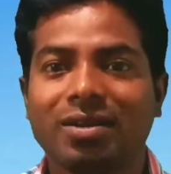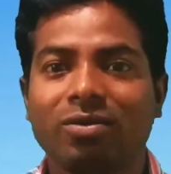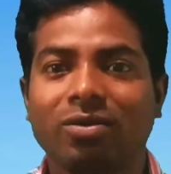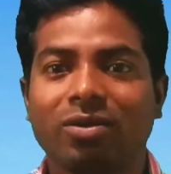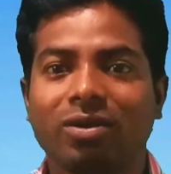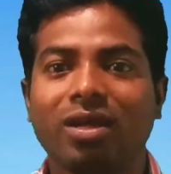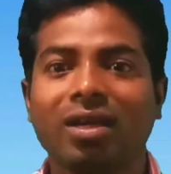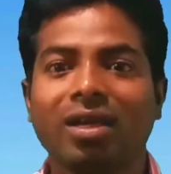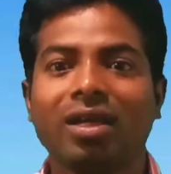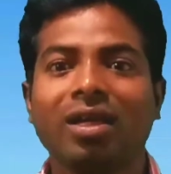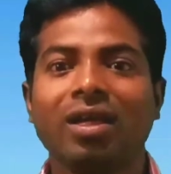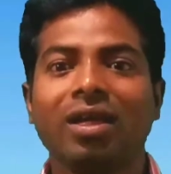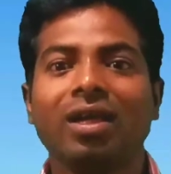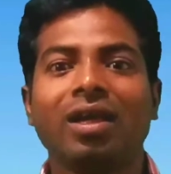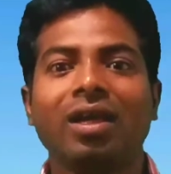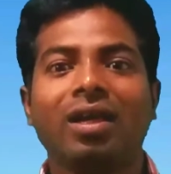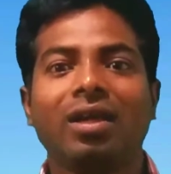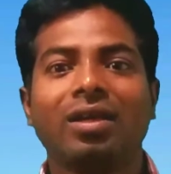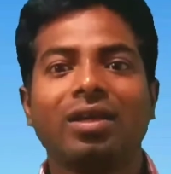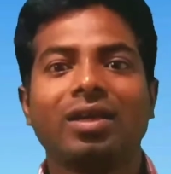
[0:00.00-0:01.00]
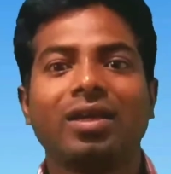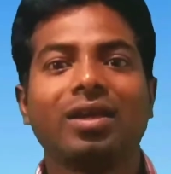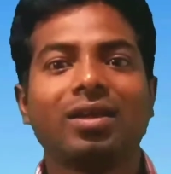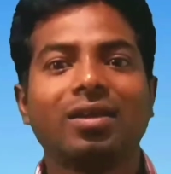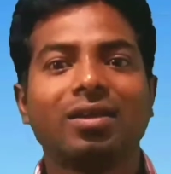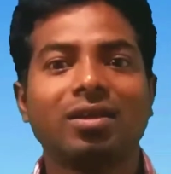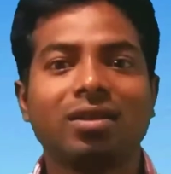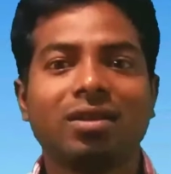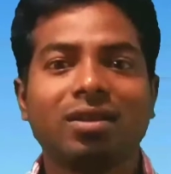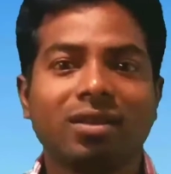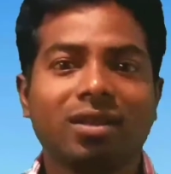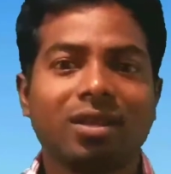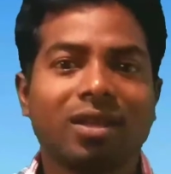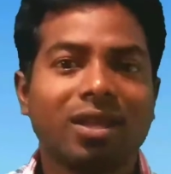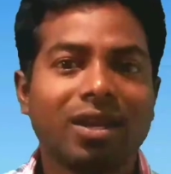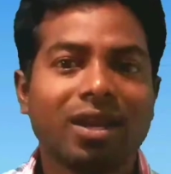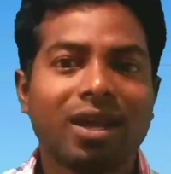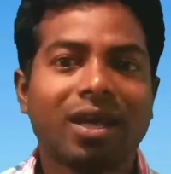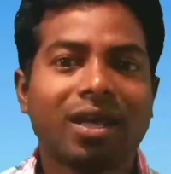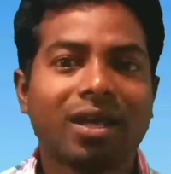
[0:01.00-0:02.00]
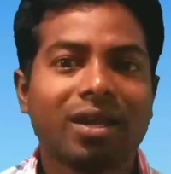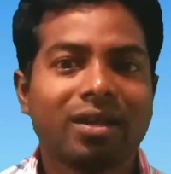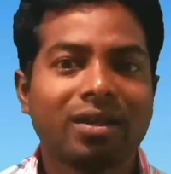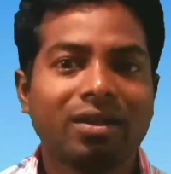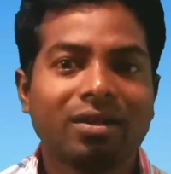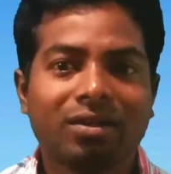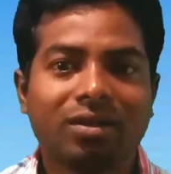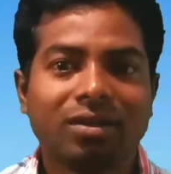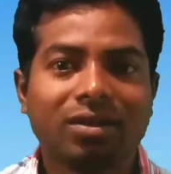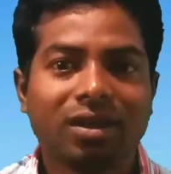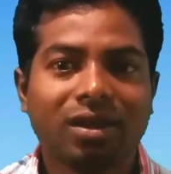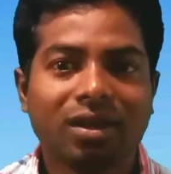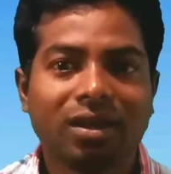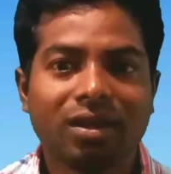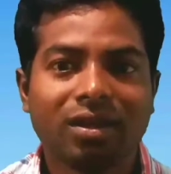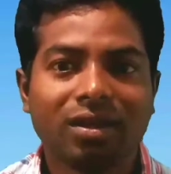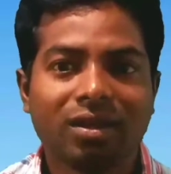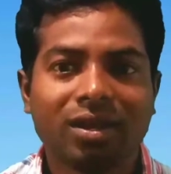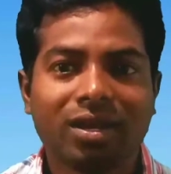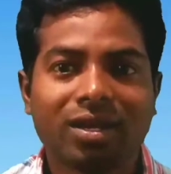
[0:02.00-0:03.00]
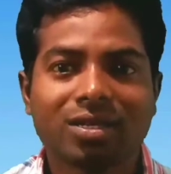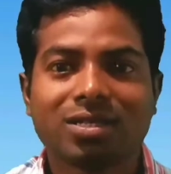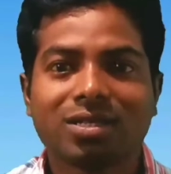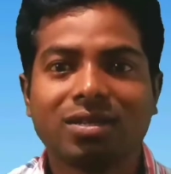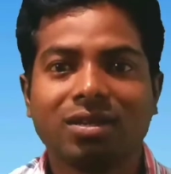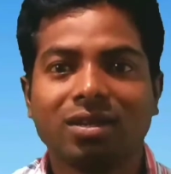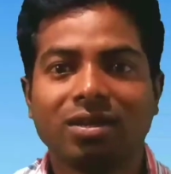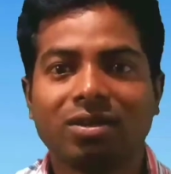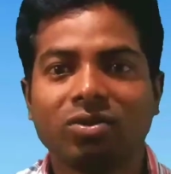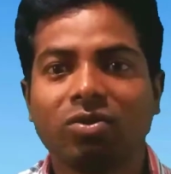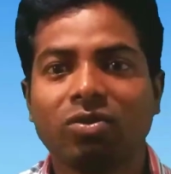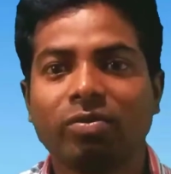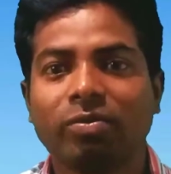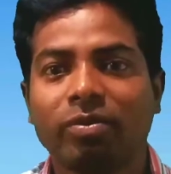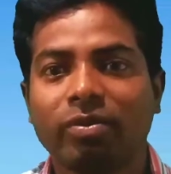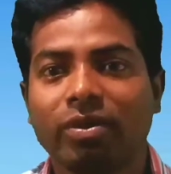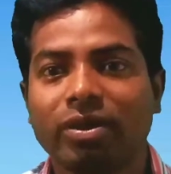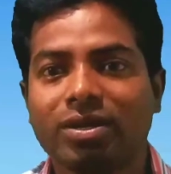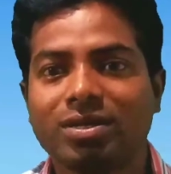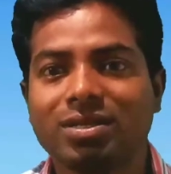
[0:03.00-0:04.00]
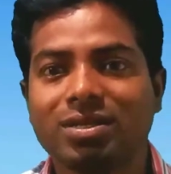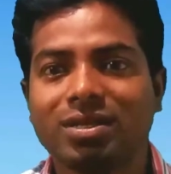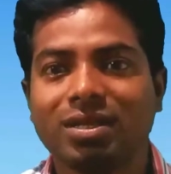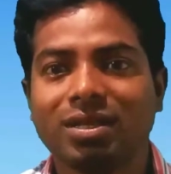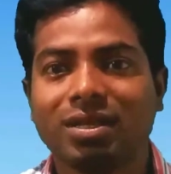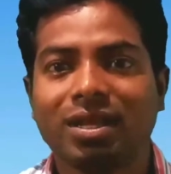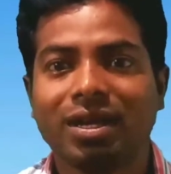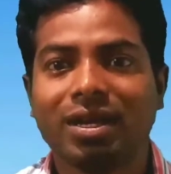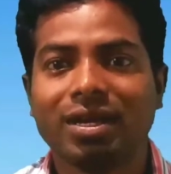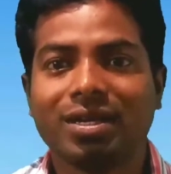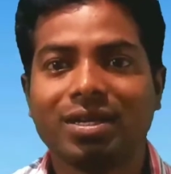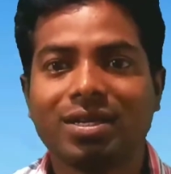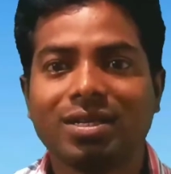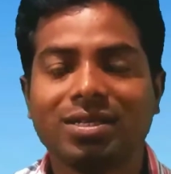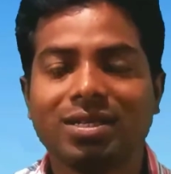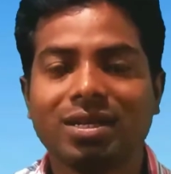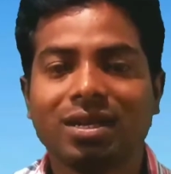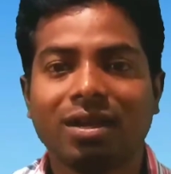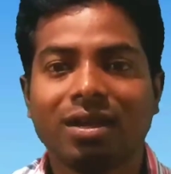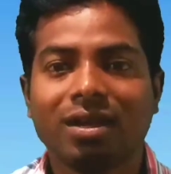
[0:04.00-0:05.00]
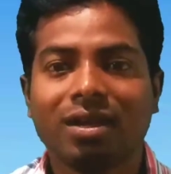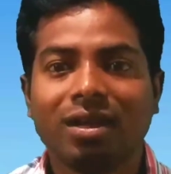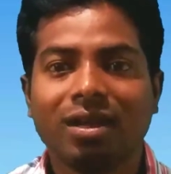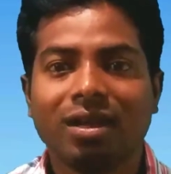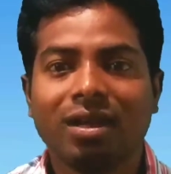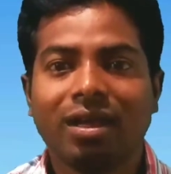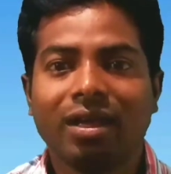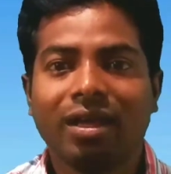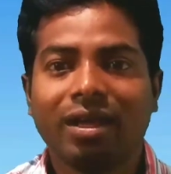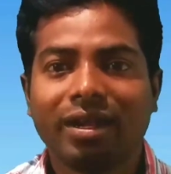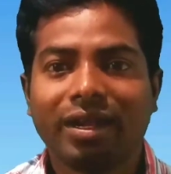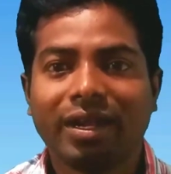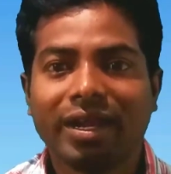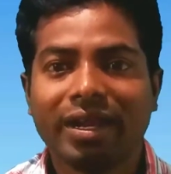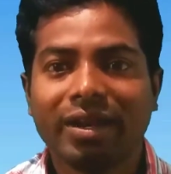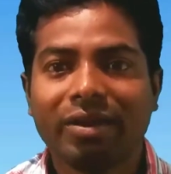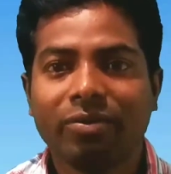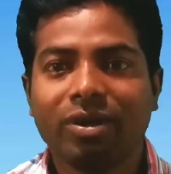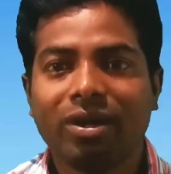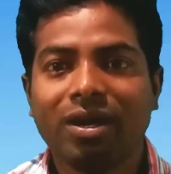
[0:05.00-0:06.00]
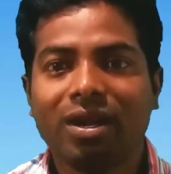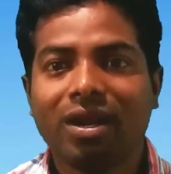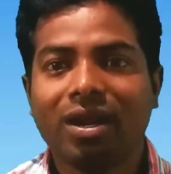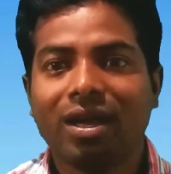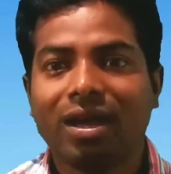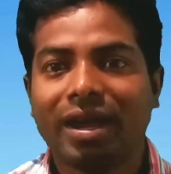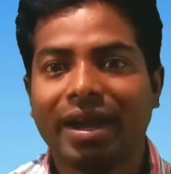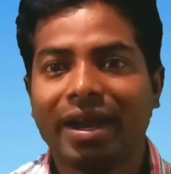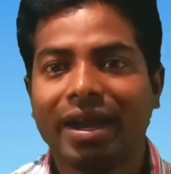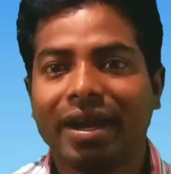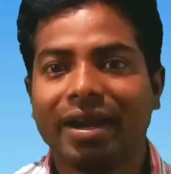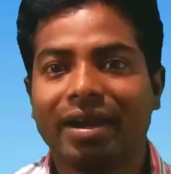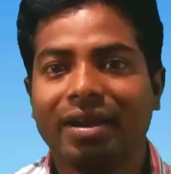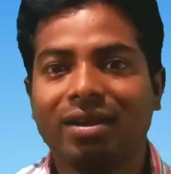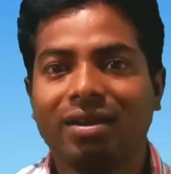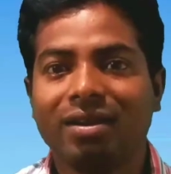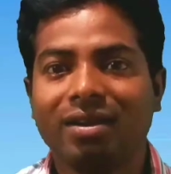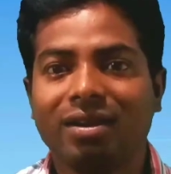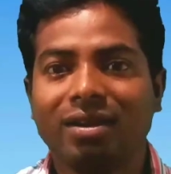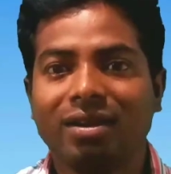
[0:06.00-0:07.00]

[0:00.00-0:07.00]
Okay, here there are next 2 points, that is renewable and